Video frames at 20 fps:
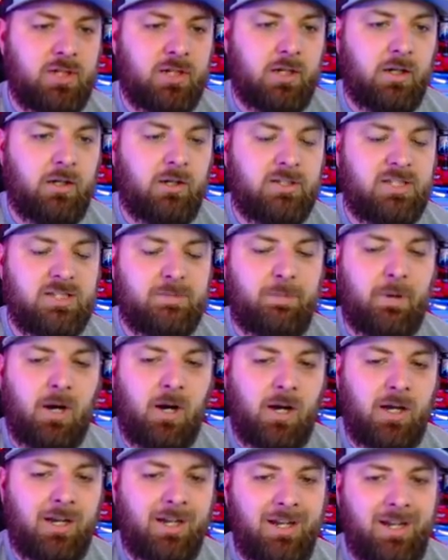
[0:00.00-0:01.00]
a good
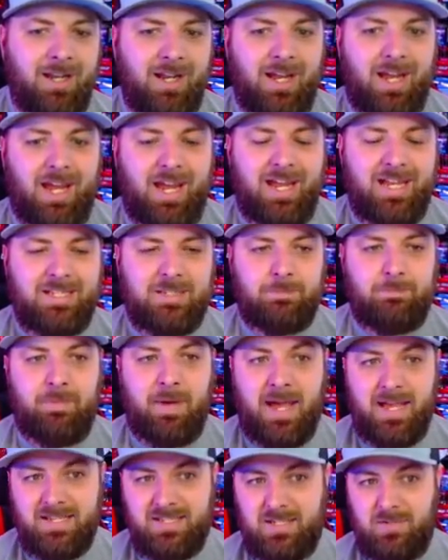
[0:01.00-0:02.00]
spot, it's
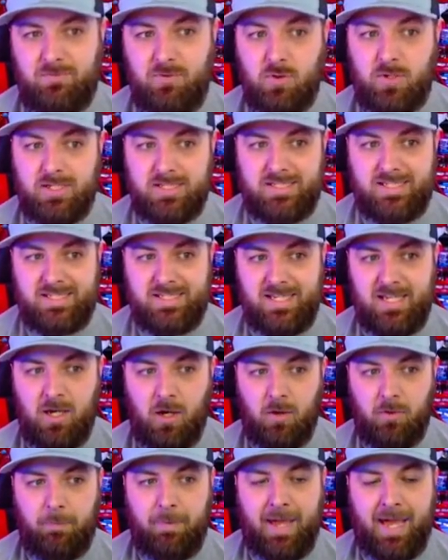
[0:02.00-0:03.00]
best if you can see all
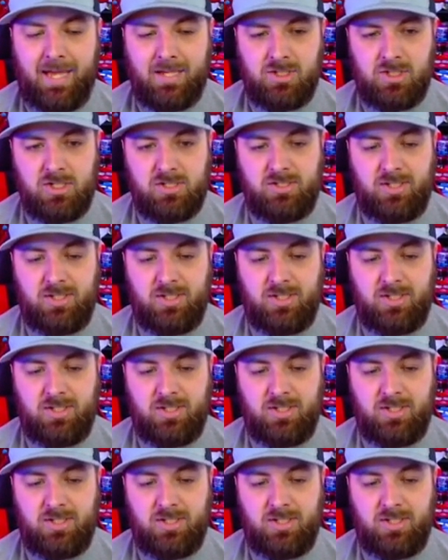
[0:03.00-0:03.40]
the patches.